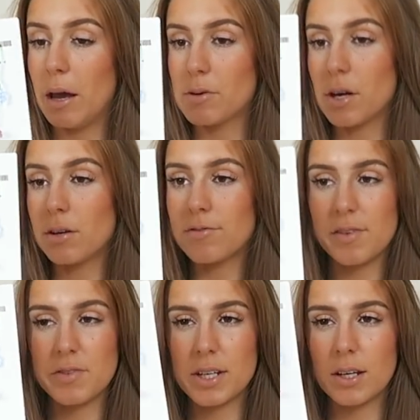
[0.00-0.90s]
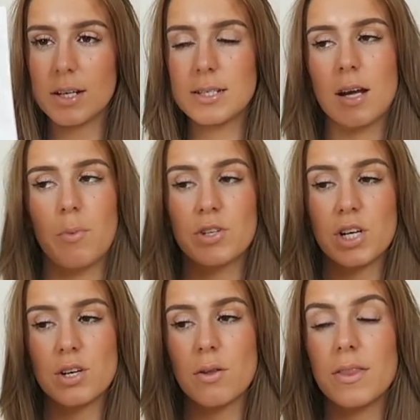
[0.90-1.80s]
it was only 15.99, which
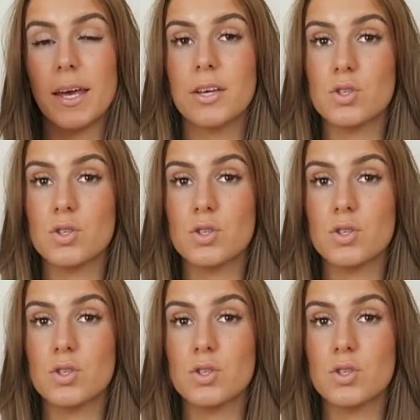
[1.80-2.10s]
I don't think